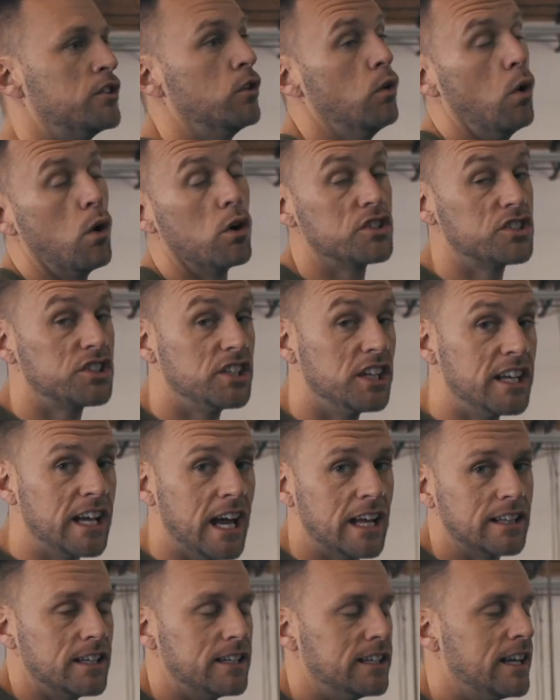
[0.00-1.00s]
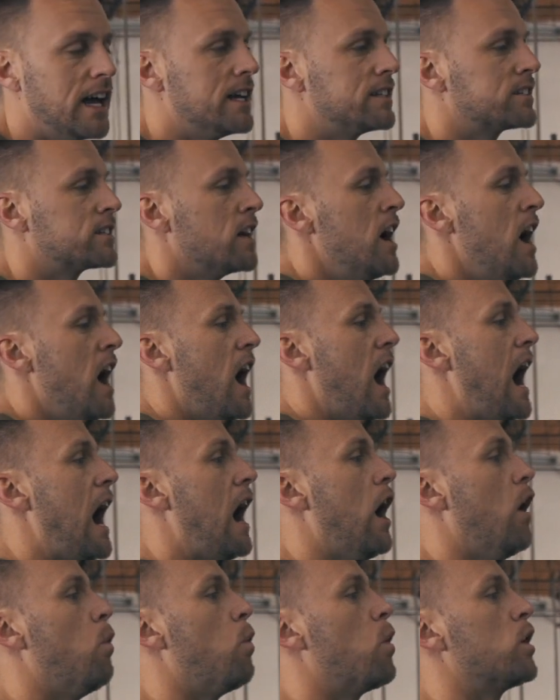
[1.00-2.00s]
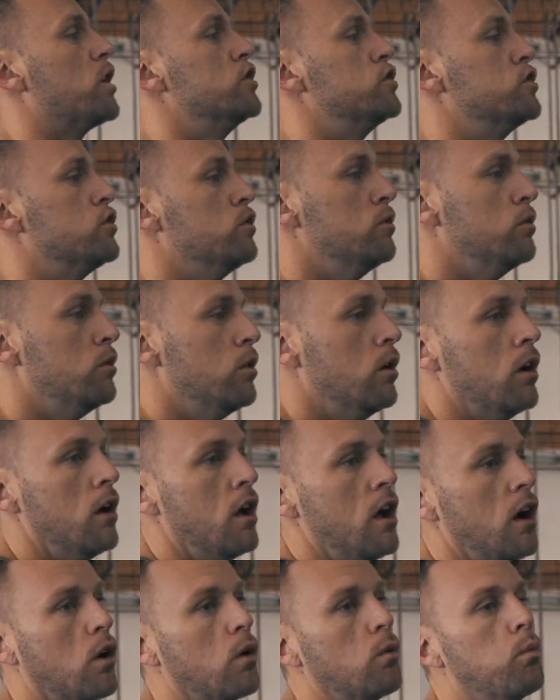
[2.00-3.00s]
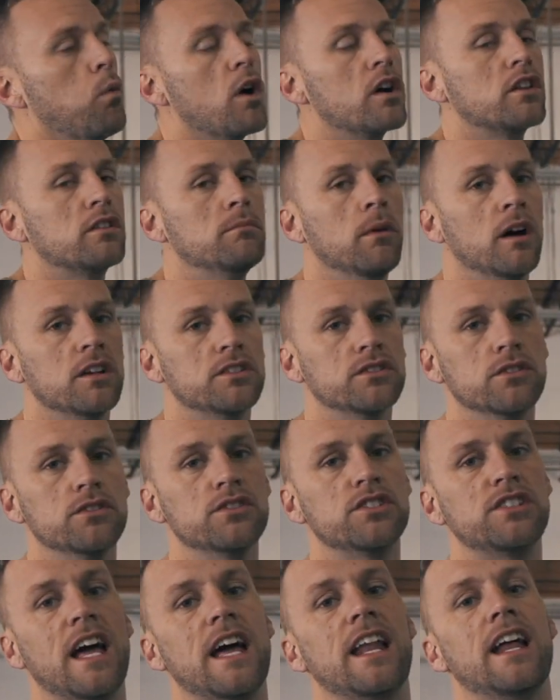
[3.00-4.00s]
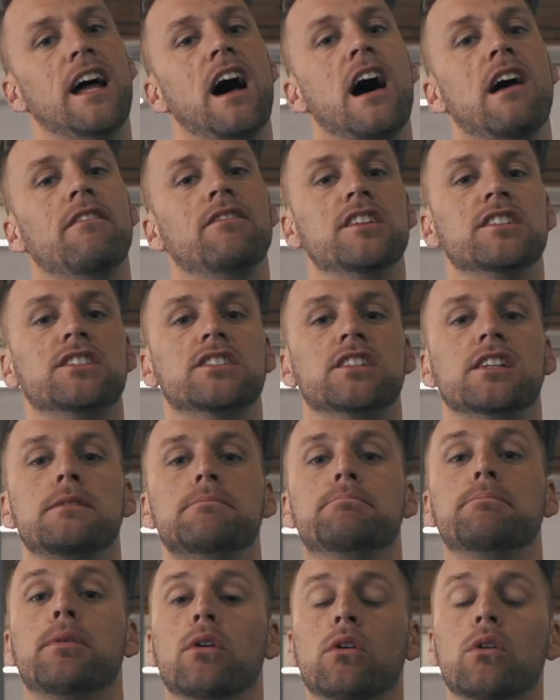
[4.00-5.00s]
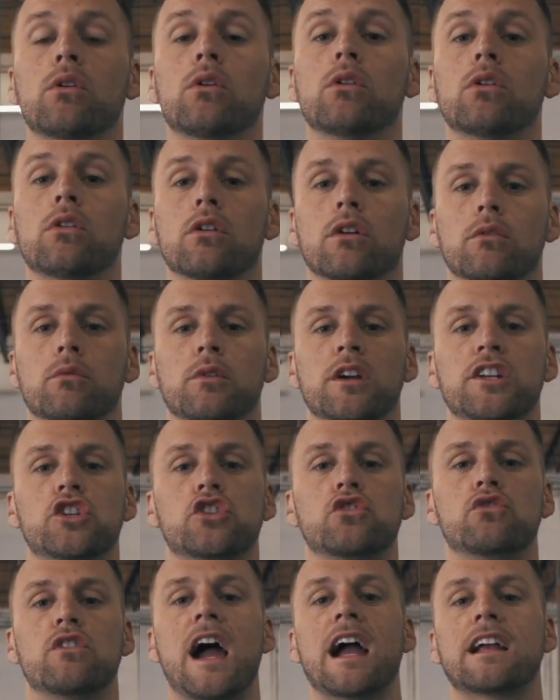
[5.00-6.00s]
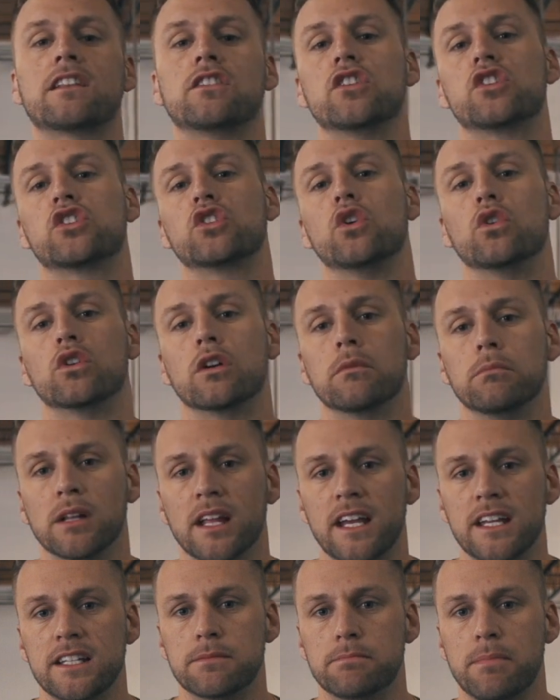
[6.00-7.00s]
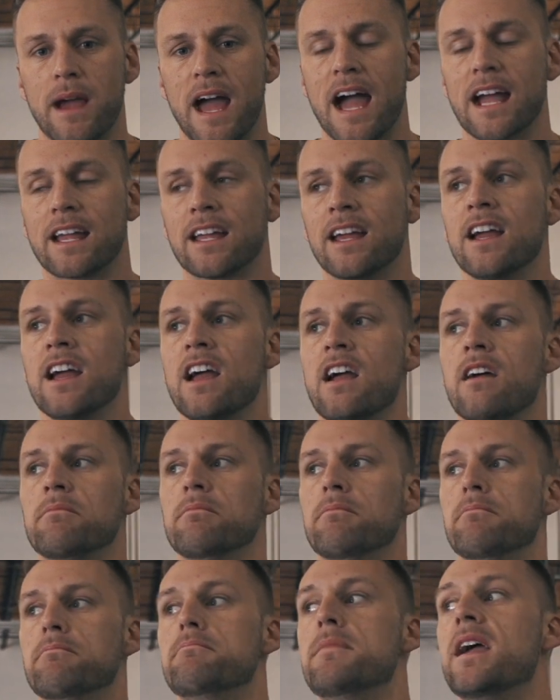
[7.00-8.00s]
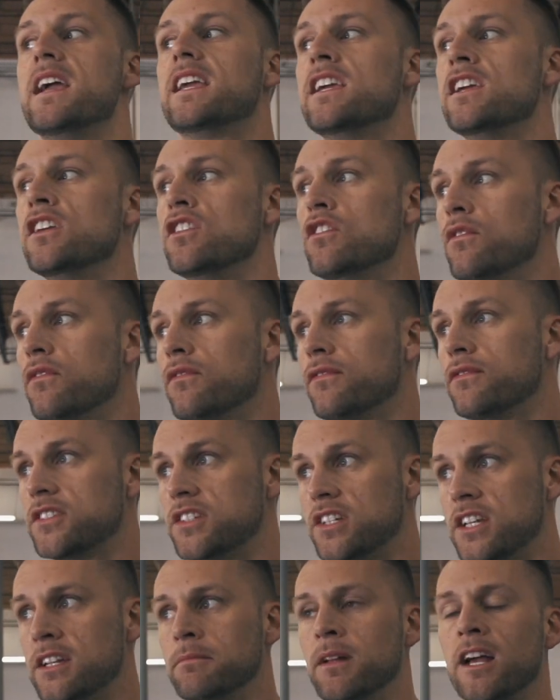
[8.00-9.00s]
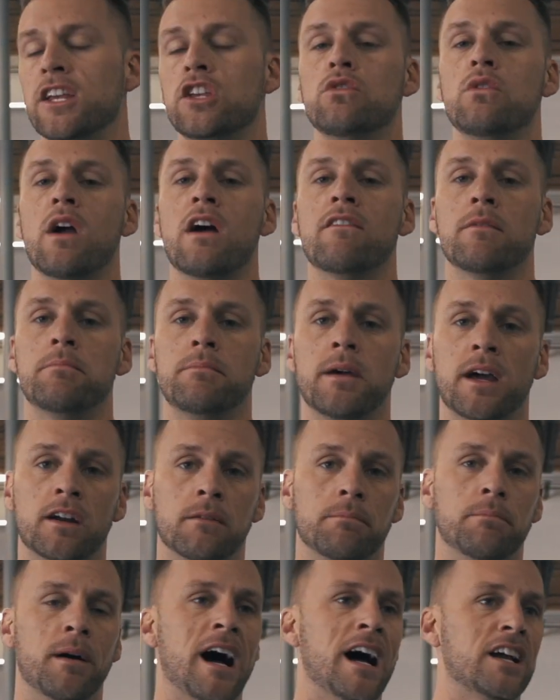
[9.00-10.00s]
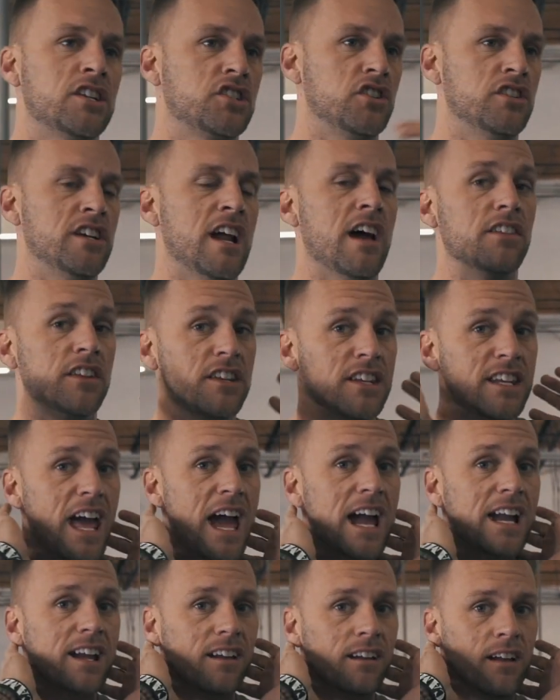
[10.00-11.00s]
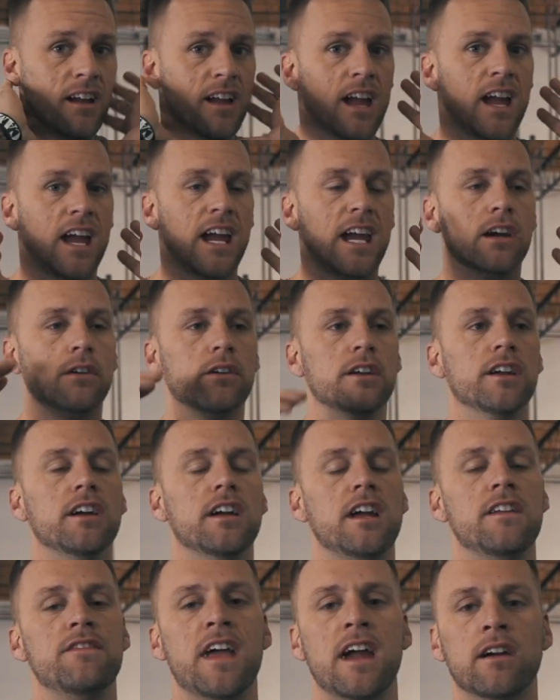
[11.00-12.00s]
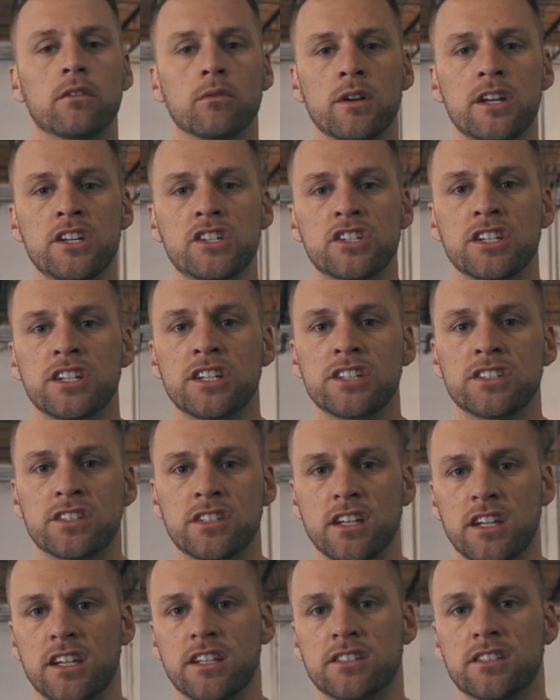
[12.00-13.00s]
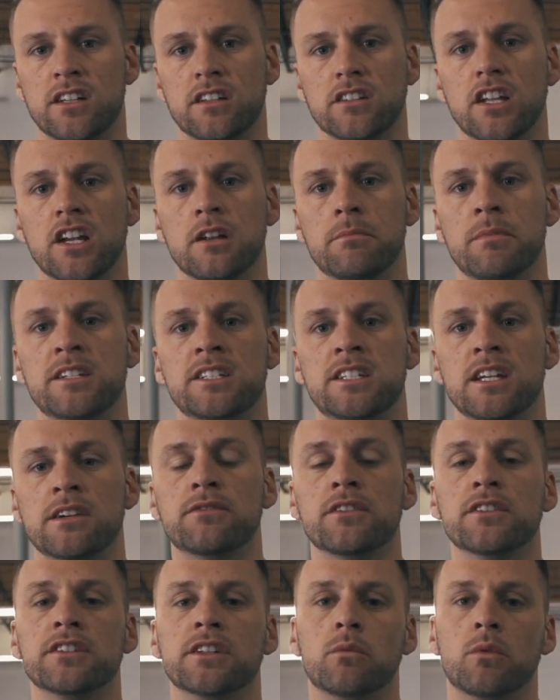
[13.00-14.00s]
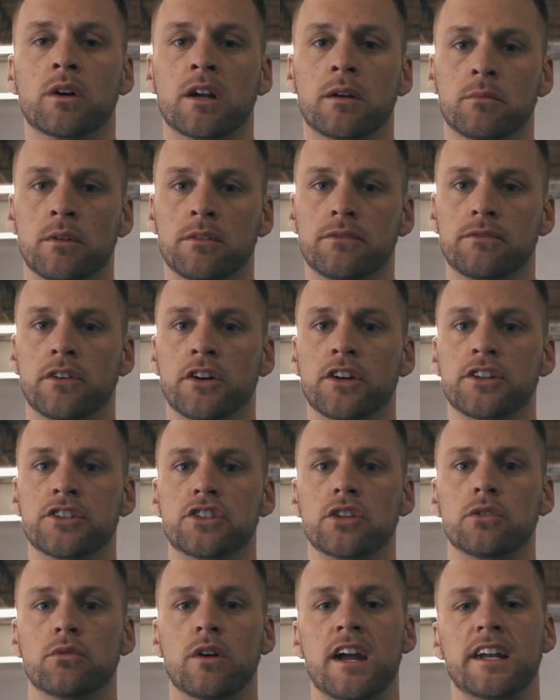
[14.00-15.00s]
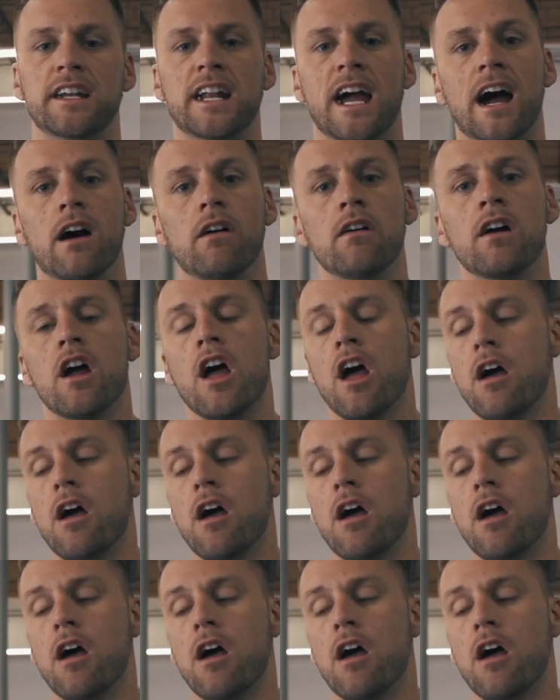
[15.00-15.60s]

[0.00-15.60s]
do, or sitting at the desk, I wanna do or work muscles that obviously pull or retract the shoulder blades back, making you seem like you have a better posture. Now the neck area in that region is a little bit different than what I'm referring to right now,